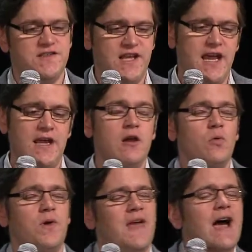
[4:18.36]
say
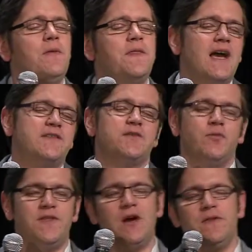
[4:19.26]
without that, so
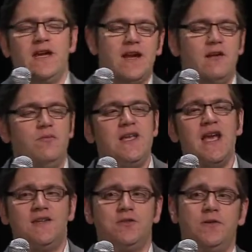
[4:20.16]
without that kind of B
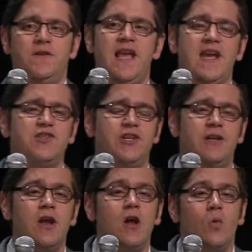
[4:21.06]
A
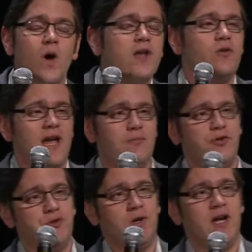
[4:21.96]
certification, what you're able
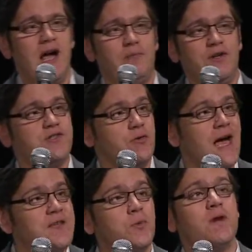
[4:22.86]
to accomplish. So
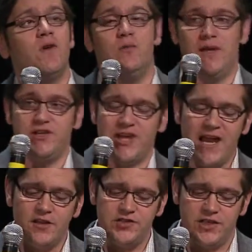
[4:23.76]
that's one of our big
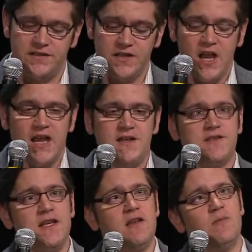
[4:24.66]
challenges, is
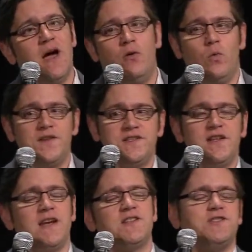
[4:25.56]
thinking about what's the
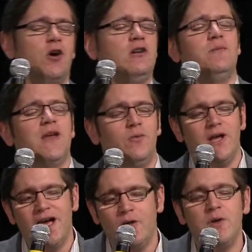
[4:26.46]
next startup that will
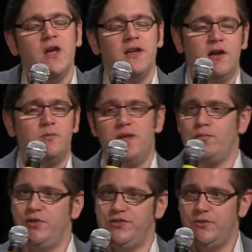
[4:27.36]
help young
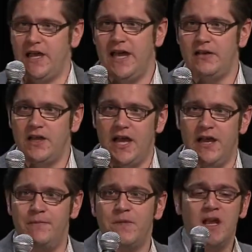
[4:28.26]
people do that.
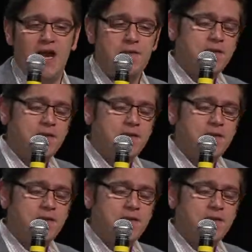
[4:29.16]
Um, I